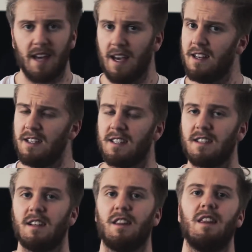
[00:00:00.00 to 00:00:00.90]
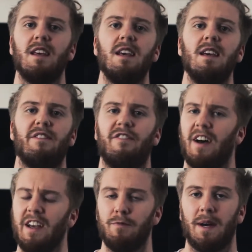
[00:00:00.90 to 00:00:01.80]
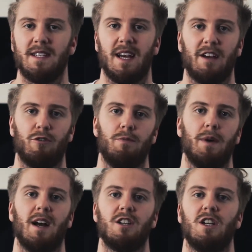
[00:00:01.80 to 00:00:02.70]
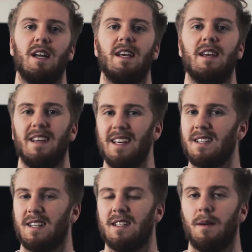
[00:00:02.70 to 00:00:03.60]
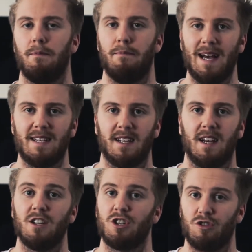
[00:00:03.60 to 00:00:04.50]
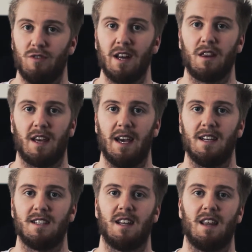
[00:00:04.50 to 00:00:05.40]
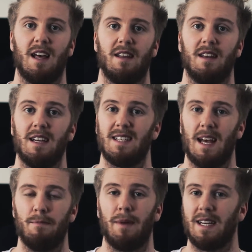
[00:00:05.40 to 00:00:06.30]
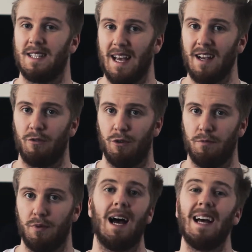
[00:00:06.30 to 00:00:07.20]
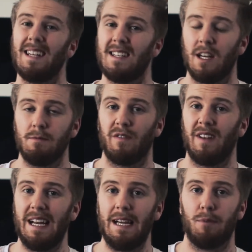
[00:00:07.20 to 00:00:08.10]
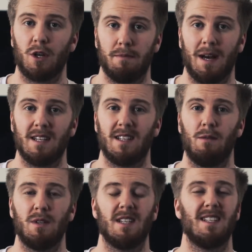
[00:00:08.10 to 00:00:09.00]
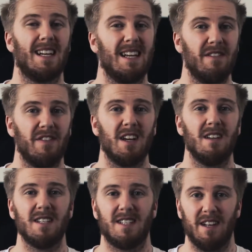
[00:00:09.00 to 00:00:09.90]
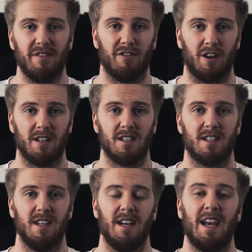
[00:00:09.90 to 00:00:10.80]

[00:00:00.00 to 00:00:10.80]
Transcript: gains, the 5 by 10 group actually yielded better strength gains than the 10 by 10 group. And in terms of lean body mass, there was a significant difference